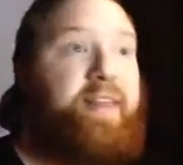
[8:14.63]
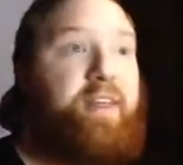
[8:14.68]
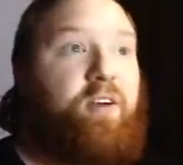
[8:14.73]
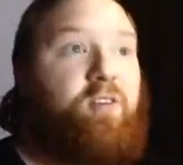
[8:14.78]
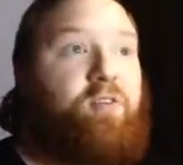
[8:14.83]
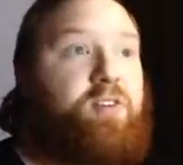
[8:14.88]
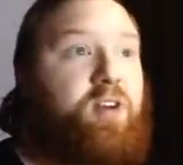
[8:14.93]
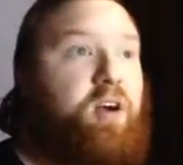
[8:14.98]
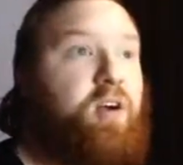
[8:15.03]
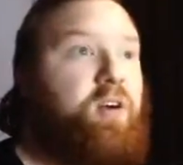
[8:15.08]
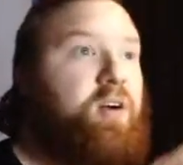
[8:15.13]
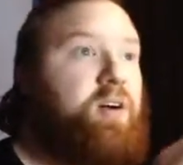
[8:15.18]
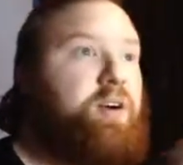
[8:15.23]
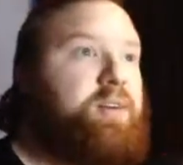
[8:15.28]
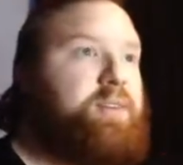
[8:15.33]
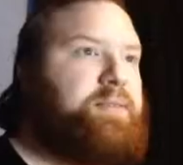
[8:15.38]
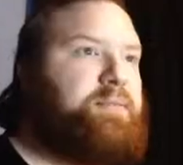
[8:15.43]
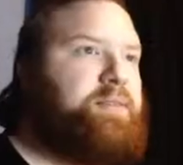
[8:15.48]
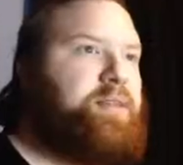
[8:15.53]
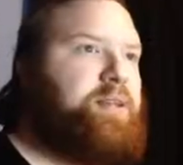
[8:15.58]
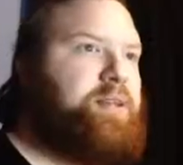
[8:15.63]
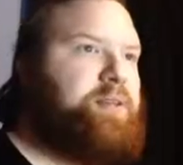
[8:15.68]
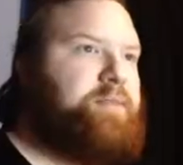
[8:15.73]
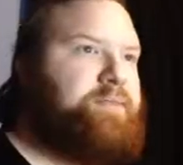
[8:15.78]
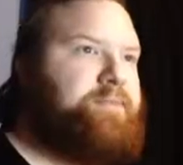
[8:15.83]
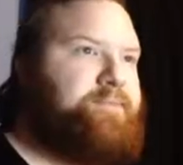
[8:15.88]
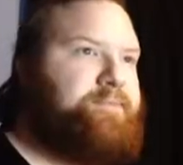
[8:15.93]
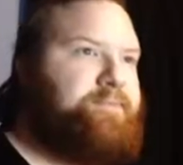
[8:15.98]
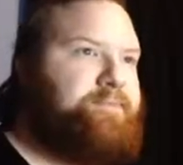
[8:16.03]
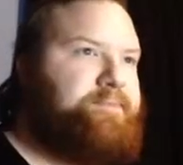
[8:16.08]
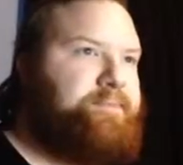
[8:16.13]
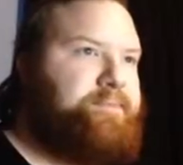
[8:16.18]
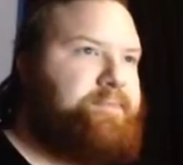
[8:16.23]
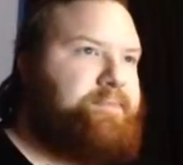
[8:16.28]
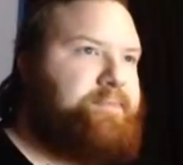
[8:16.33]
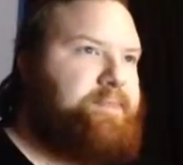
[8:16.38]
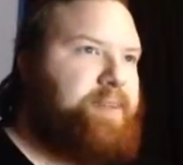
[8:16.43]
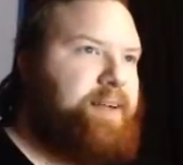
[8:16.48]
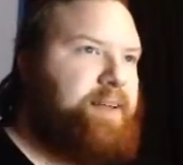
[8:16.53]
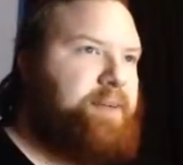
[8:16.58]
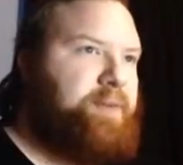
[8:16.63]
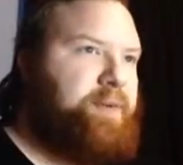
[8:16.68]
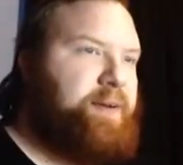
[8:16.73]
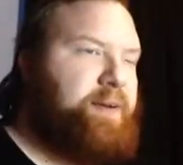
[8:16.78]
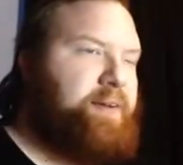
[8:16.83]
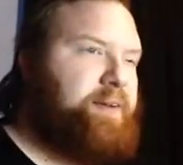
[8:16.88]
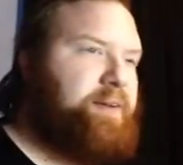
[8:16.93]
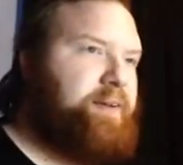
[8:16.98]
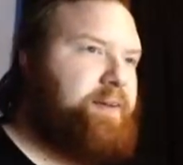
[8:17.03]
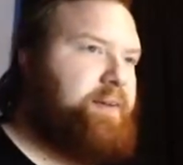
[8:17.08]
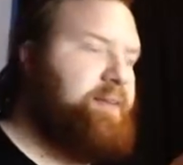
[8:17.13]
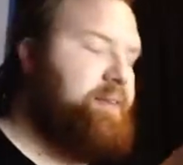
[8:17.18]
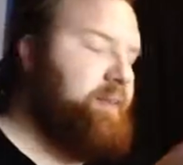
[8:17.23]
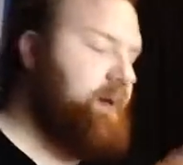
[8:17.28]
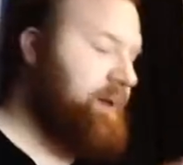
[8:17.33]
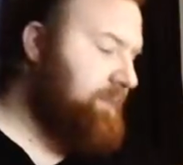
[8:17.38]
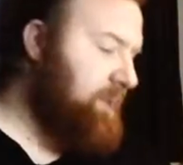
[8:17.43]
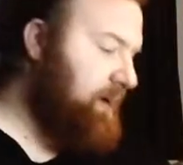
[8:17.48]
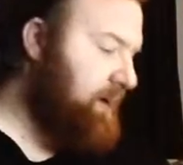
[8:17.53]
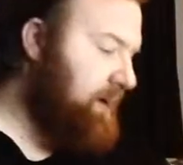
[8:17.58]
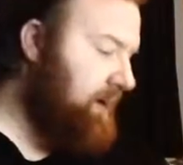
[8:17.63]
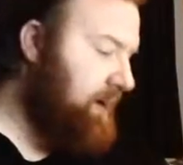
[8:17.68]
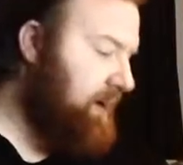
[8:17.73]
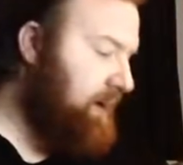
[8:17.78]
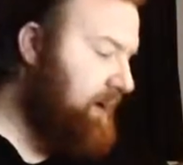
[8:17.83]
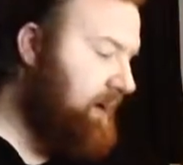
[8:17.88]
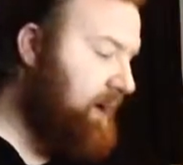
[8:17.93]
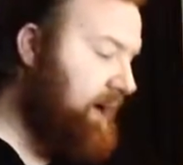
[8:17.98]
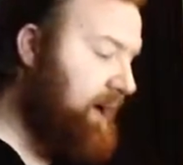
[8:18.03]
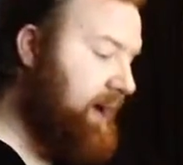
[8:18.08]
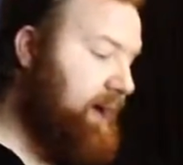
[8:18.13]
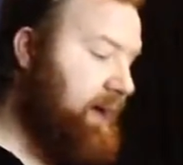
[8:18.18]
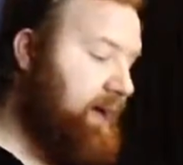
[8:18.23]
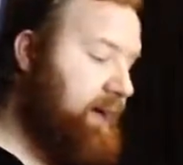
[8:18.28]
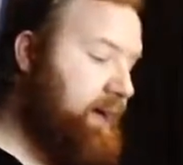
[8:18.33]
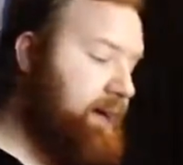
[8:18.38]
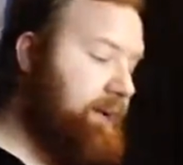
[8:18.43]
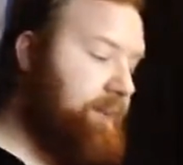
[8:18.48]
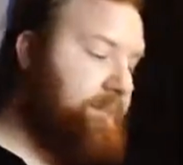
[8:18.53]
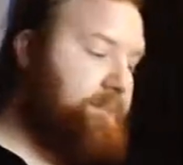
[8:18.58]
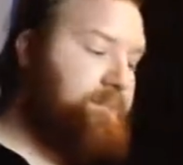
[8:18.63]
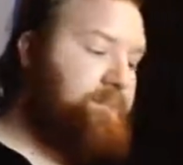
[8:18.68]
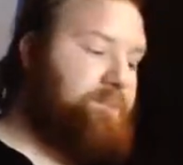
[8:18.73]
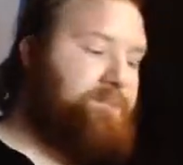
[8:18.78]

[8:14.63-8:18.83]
Those are awesome. Oh, that's why it didn't stop. And